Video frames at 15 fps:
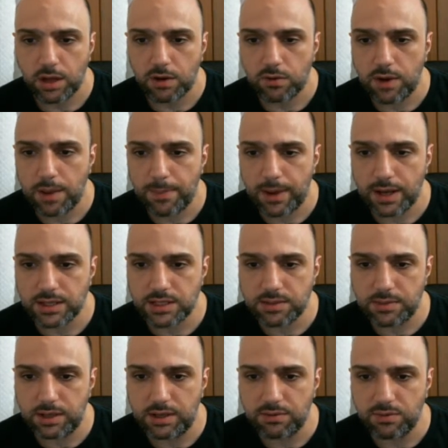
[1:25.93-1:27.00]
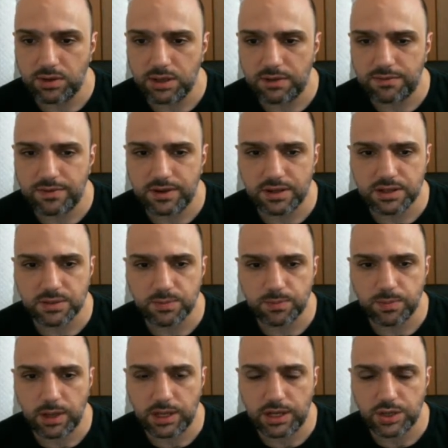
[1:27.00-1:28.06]
Ratbag to me really feels
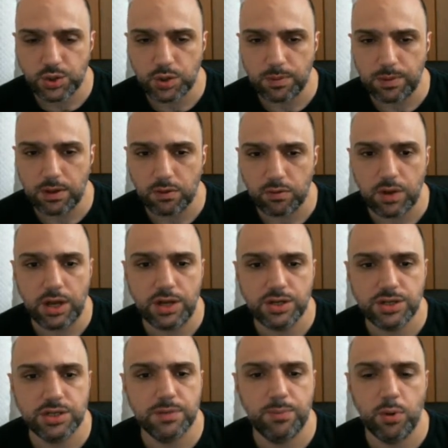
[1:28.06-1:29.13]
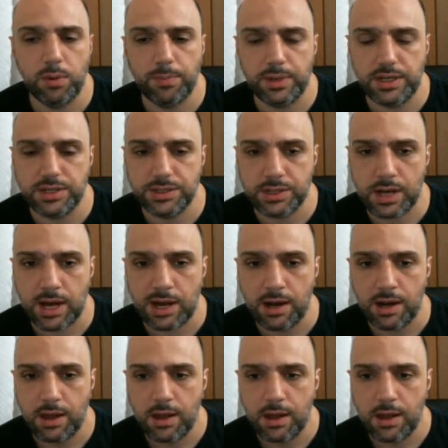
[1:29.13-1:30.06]
like he should be a ranged support, but he's not.